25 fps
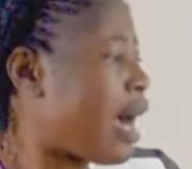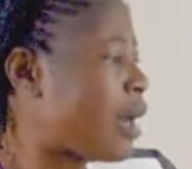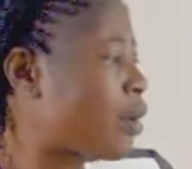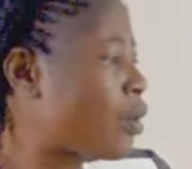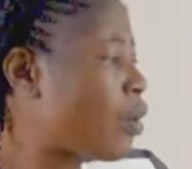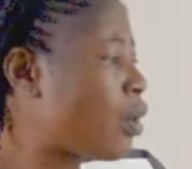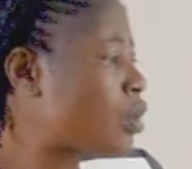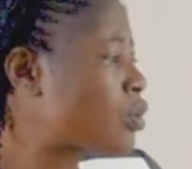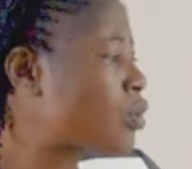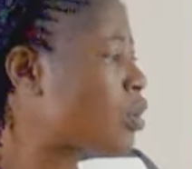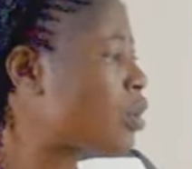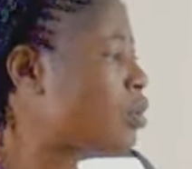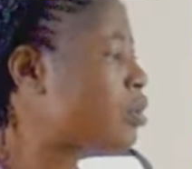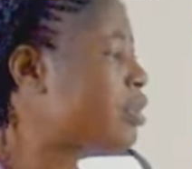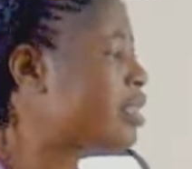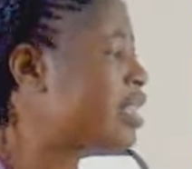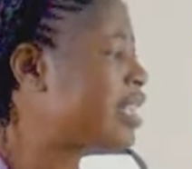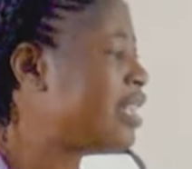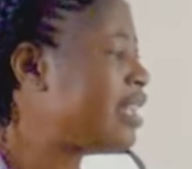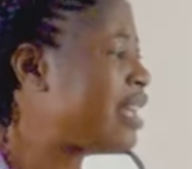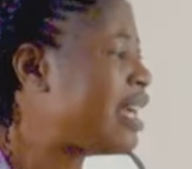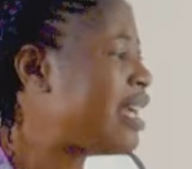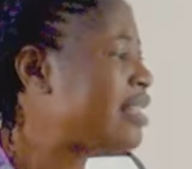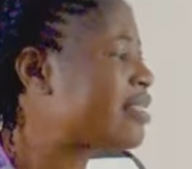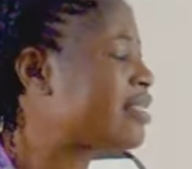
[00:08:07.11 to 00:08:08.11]
and also
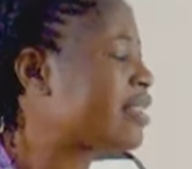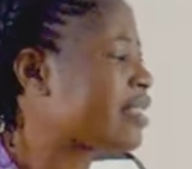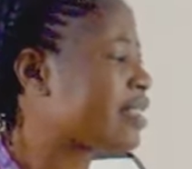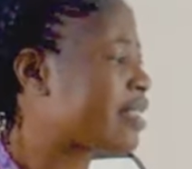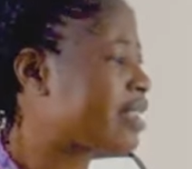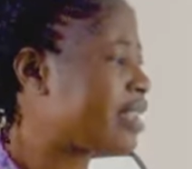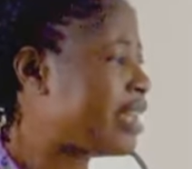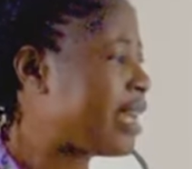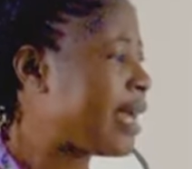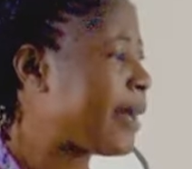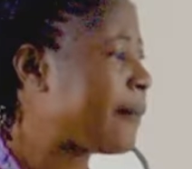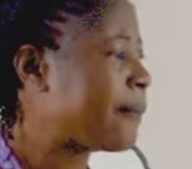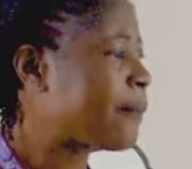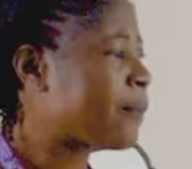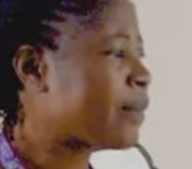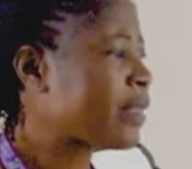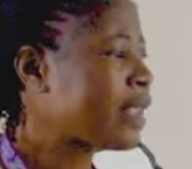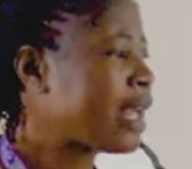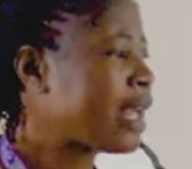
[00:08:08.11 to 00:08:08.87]
delays in care